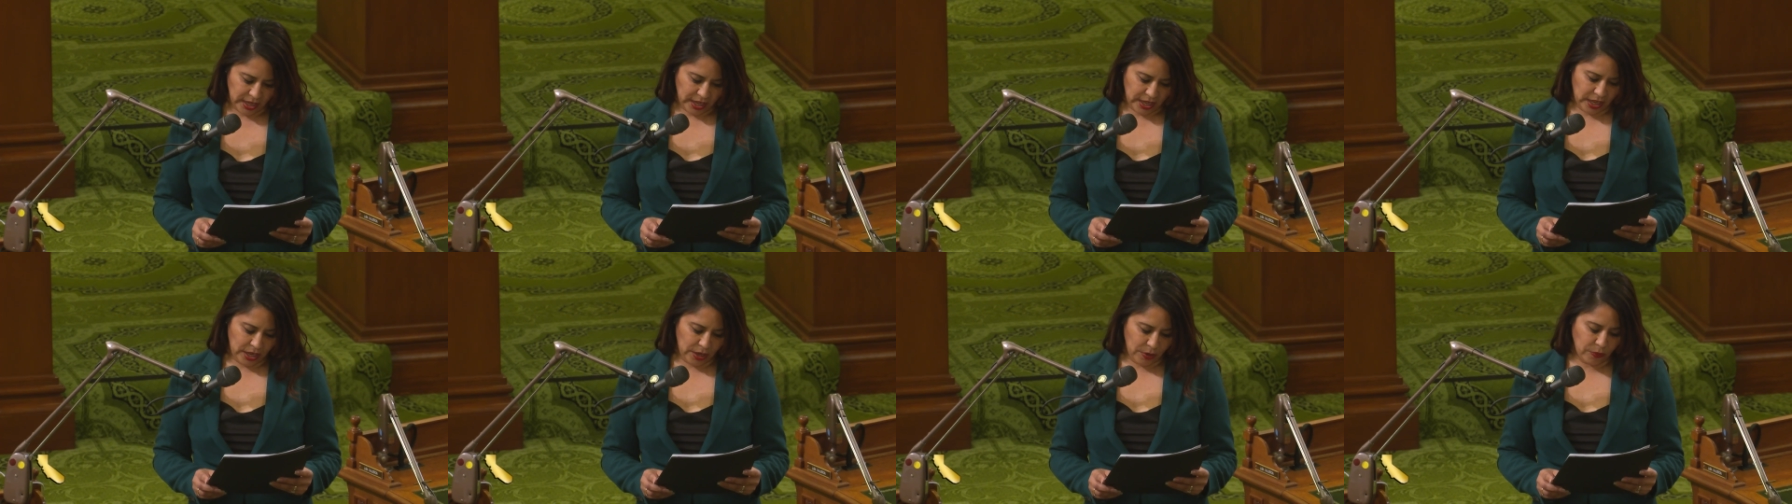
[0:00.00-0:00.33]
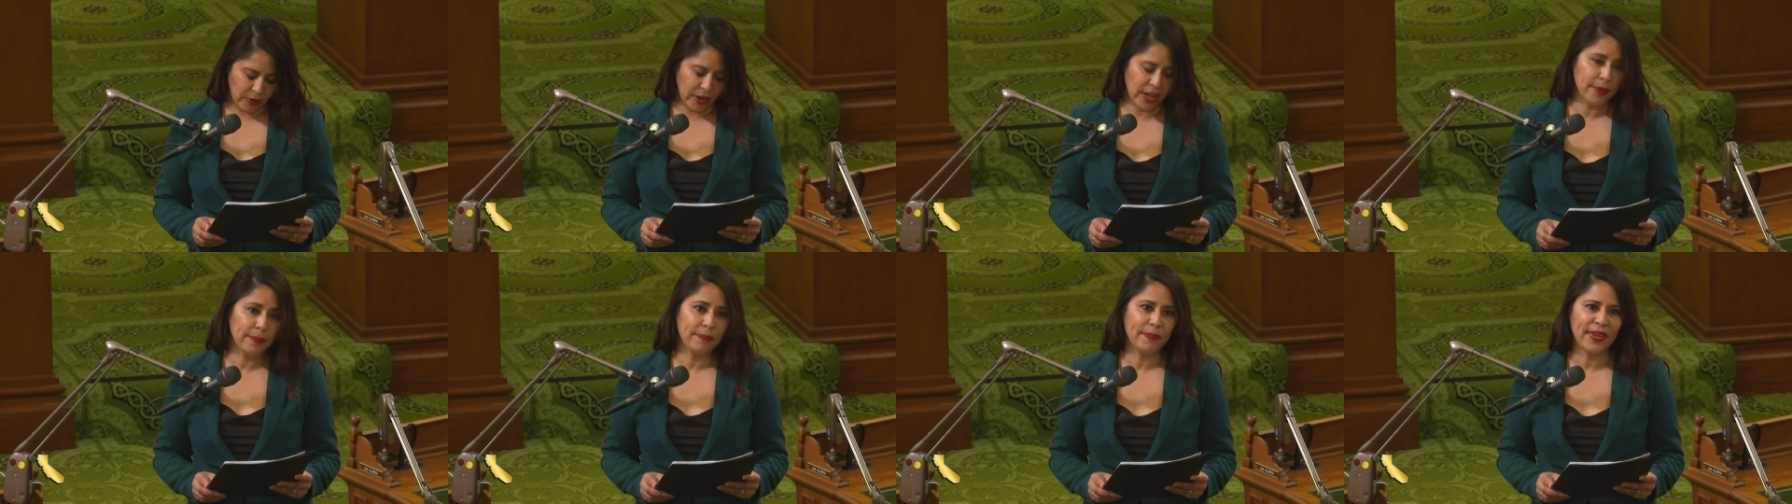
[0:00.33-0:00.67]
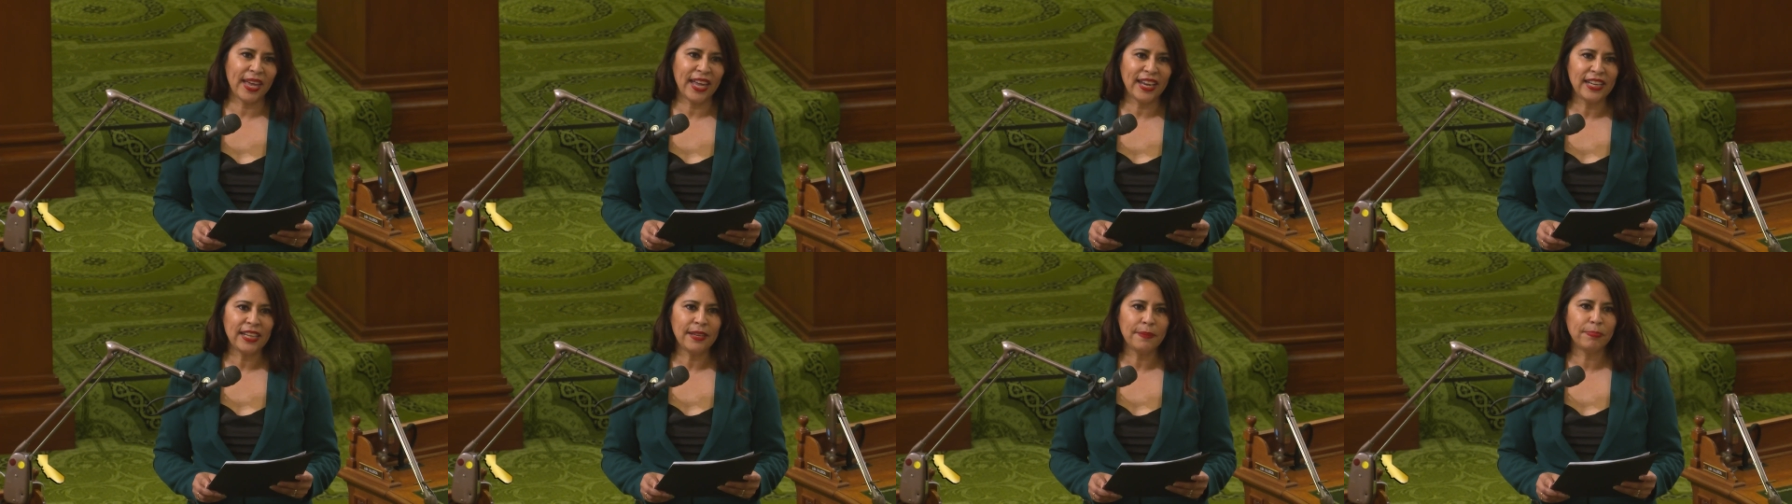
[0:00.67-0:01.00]
He won
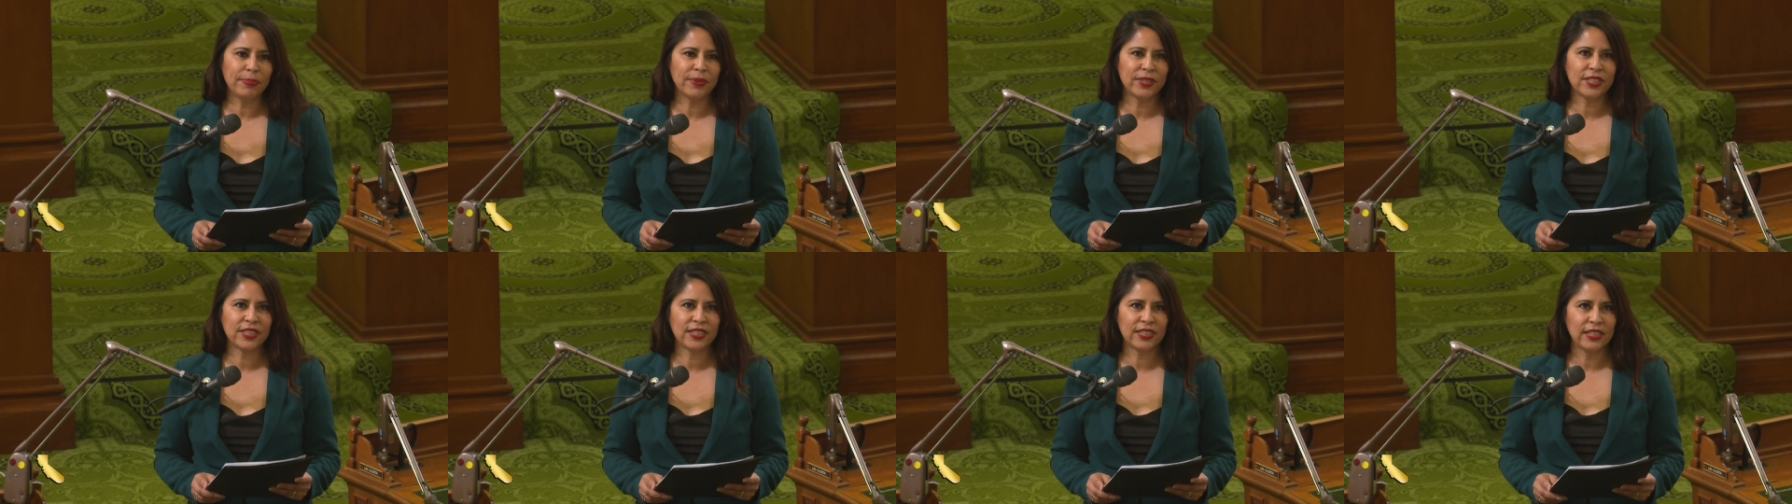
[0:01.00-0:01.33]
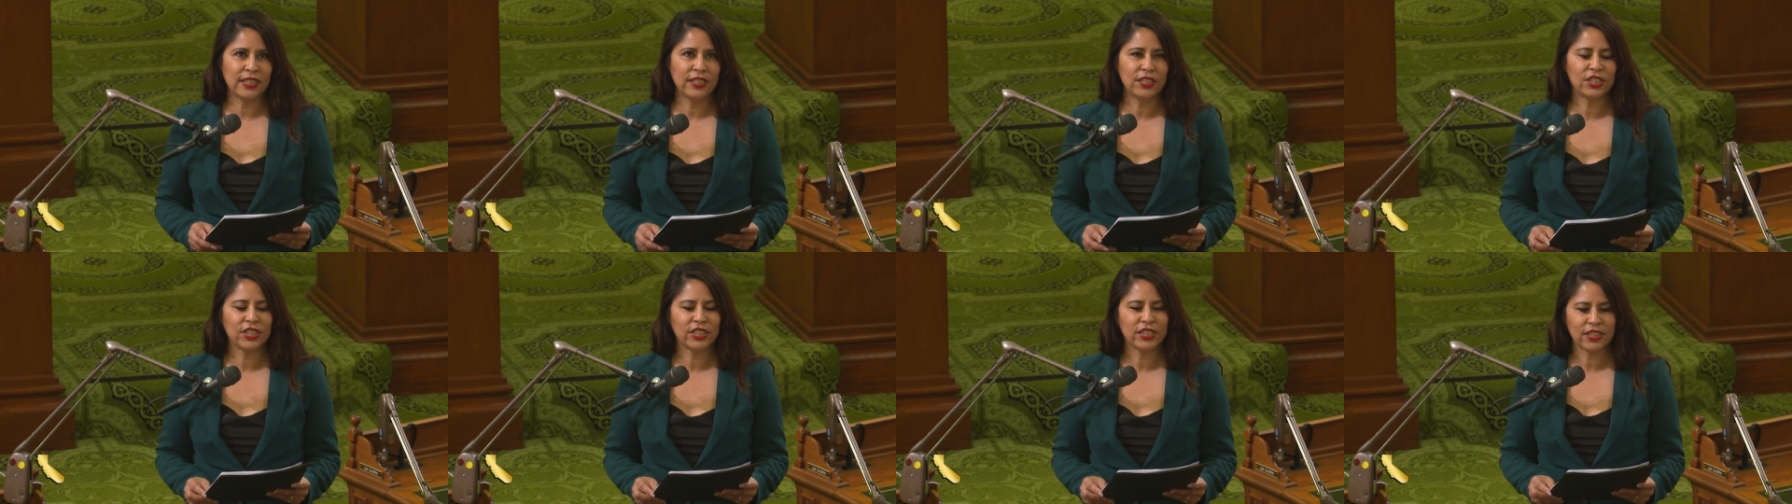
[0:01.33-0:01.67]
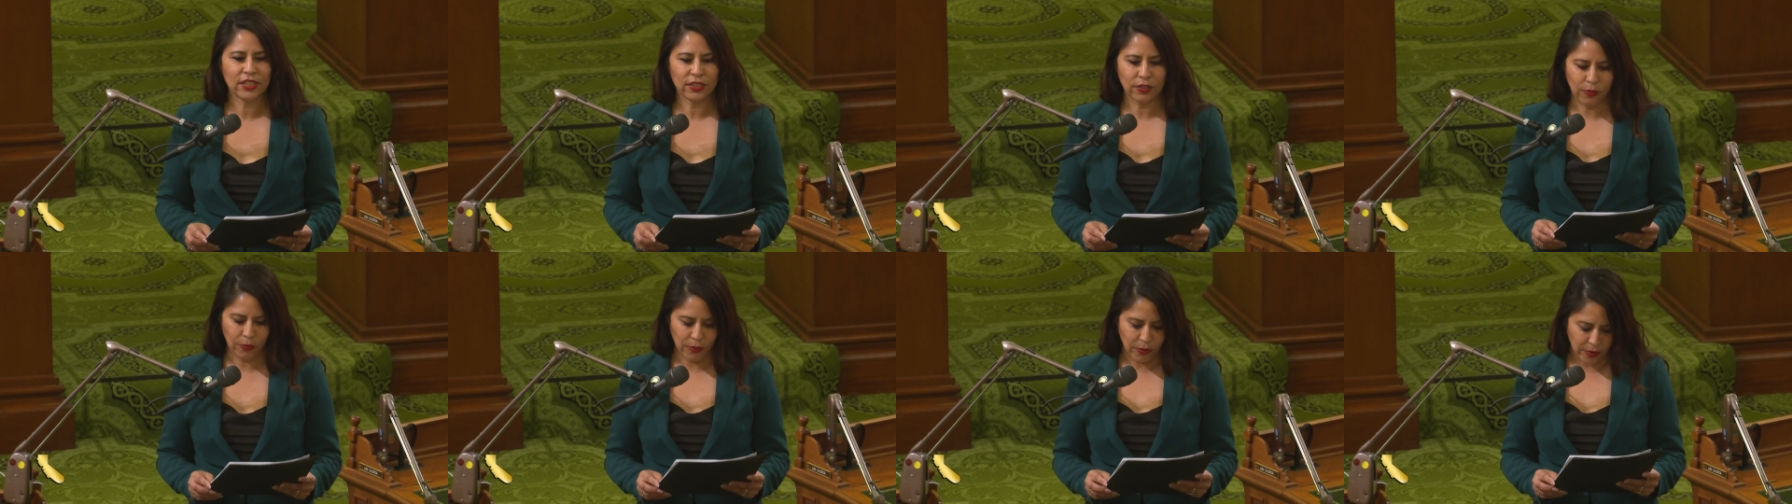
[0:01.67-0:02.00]
many
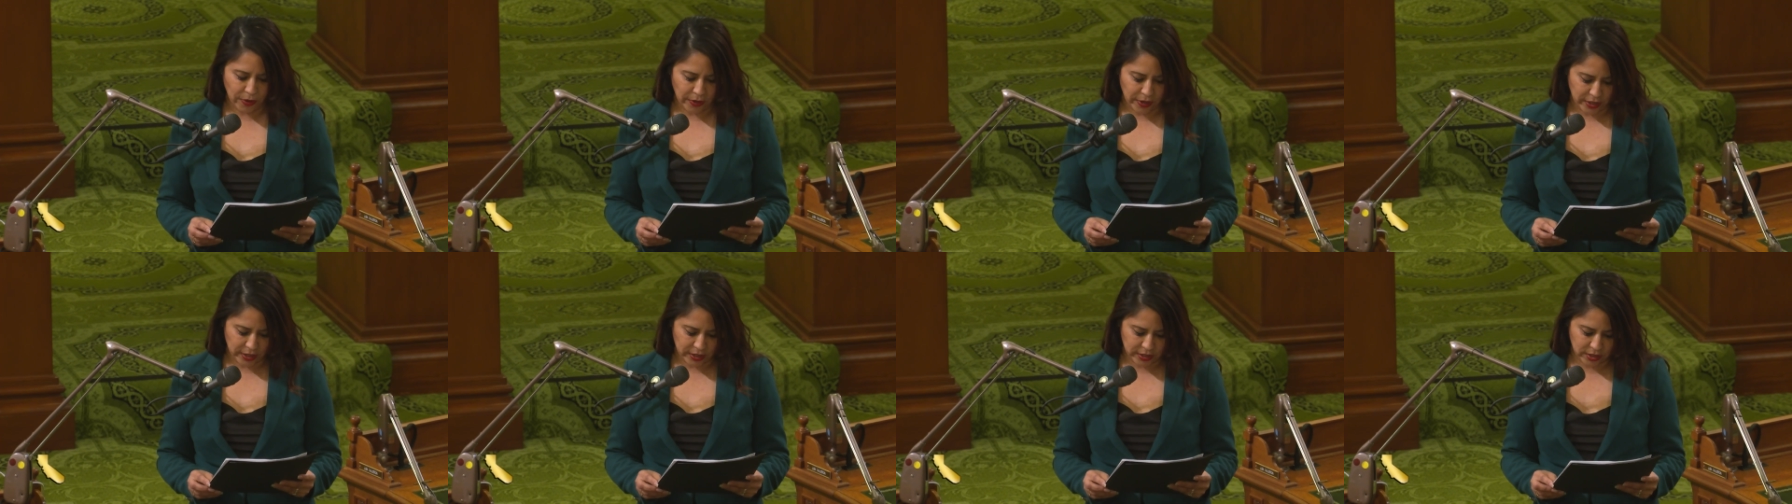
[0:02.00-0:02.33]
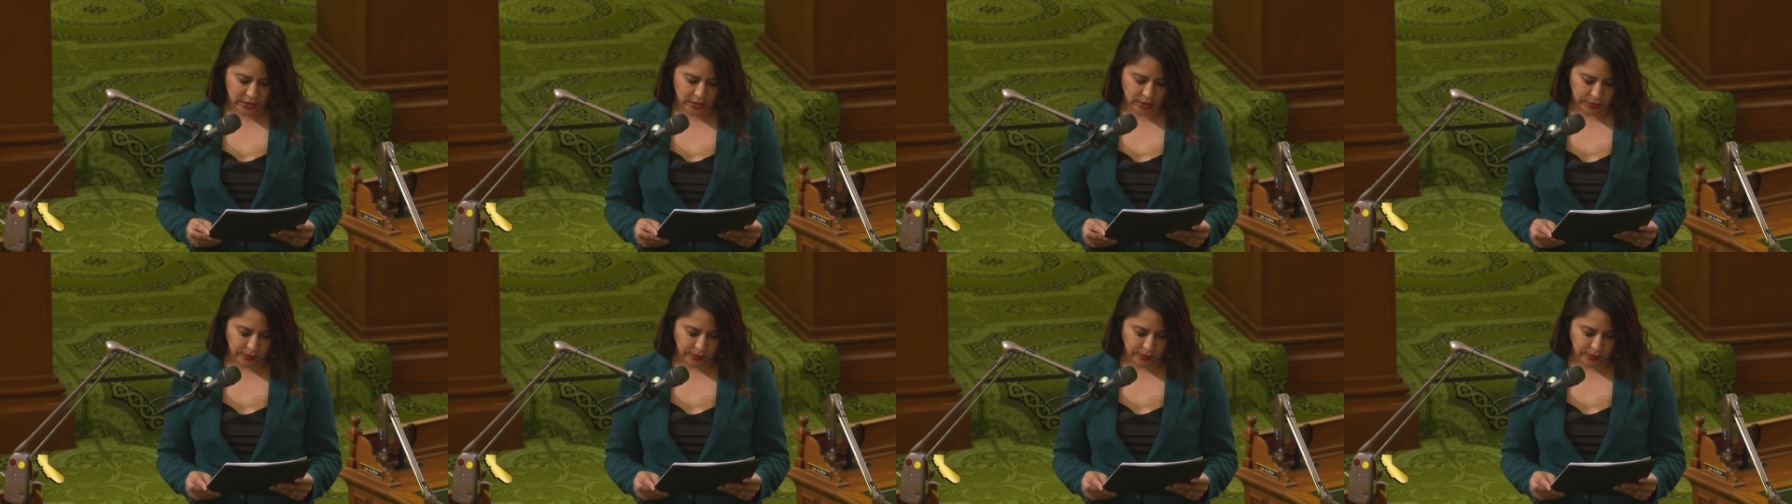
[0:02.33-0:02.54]
prestigious awards